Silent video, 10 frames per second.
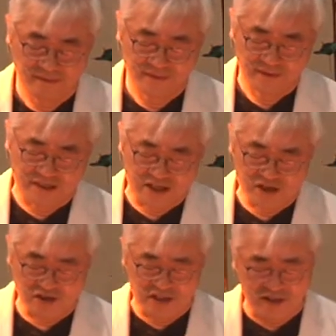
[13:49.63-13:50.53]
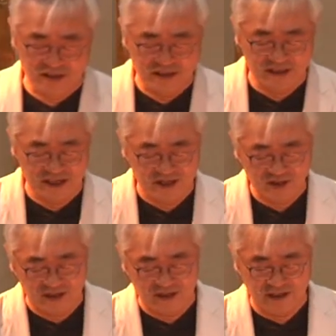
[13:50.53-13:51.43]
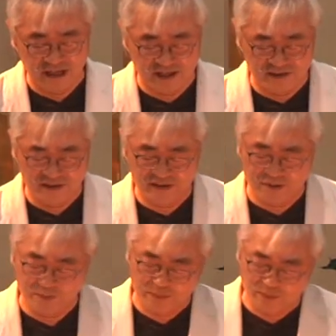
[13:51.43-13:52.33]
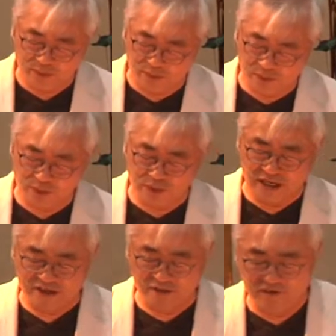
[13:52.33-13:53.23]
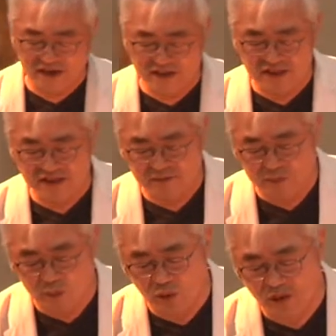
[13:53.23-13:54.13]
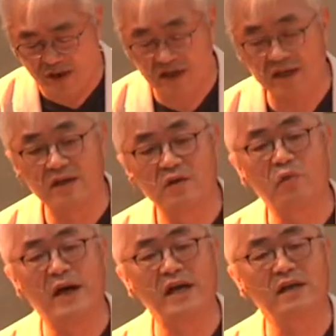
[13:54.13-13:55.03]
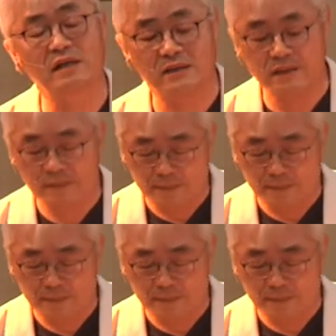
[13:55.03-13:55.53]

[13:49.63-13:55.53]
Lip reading: And there's another indicator that people who has a faith give more, while